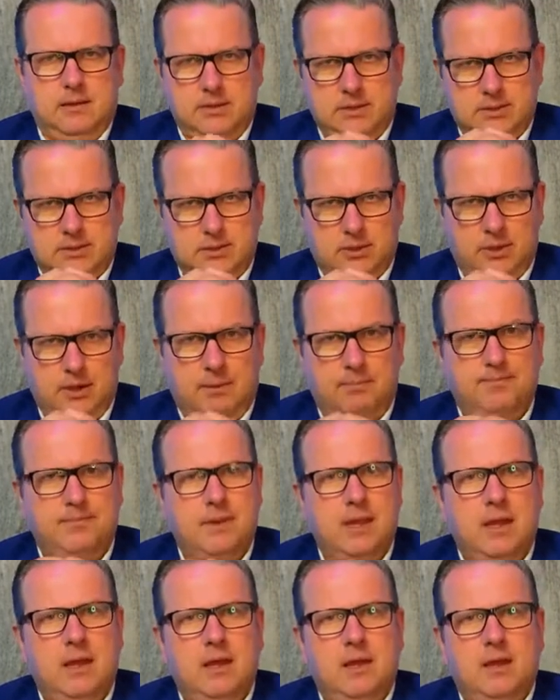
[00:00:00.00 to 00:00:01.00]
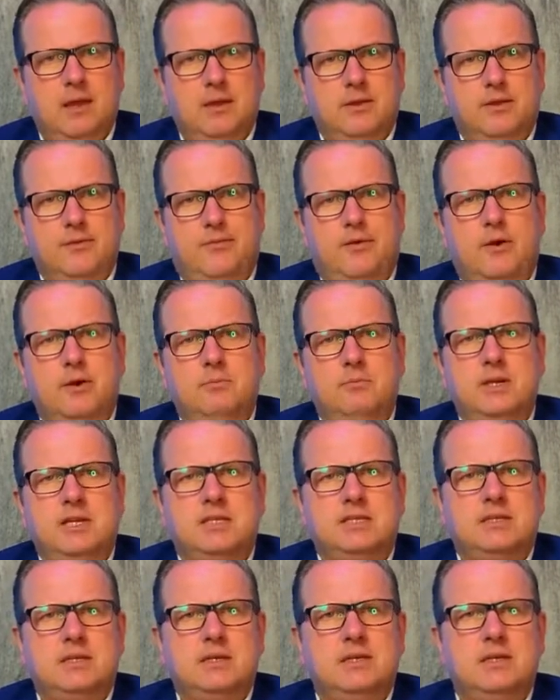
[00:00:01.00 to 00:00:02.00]
Sorry. The foreign
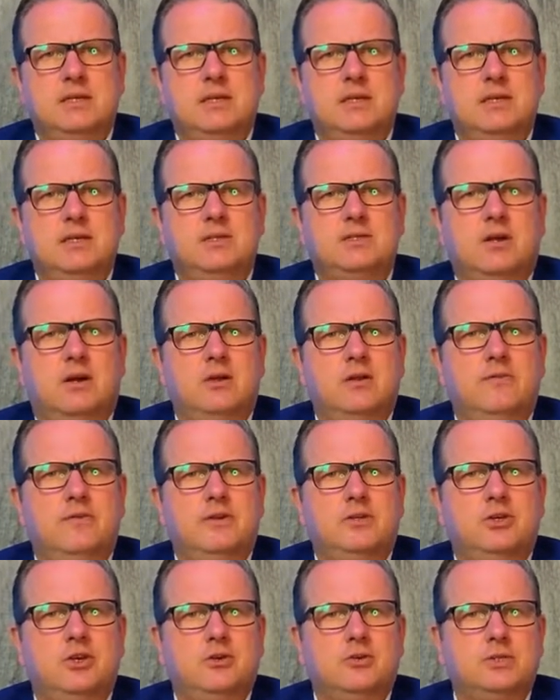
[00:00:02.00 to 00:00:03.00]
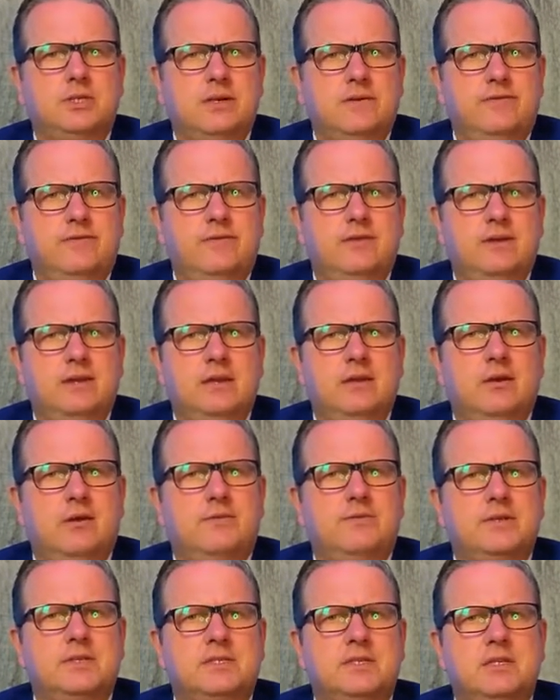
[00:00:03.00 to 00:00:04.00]
minister is Oliver Joseph, in
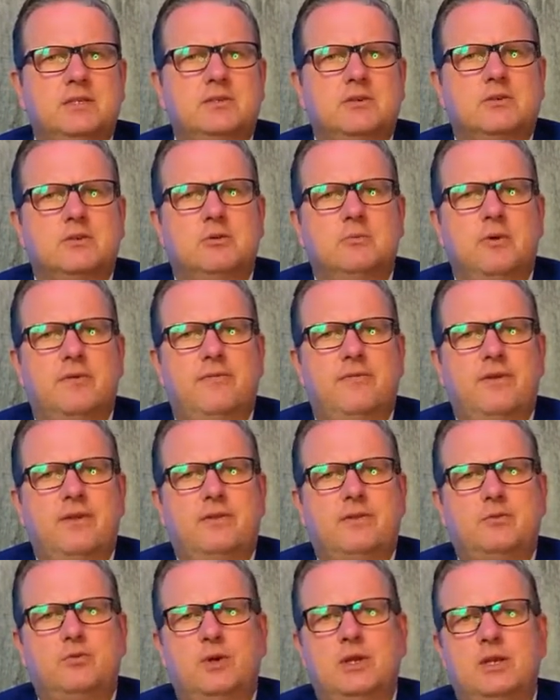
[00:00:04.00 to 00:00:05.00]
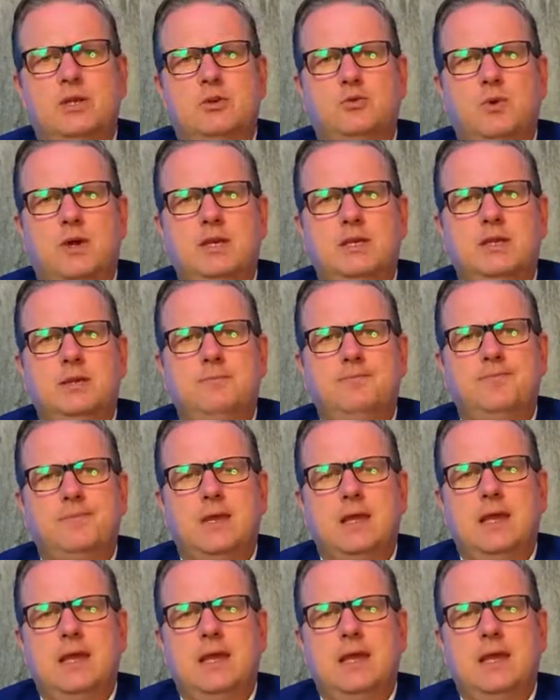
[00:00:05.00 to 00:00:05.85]
office since October 5, 2020,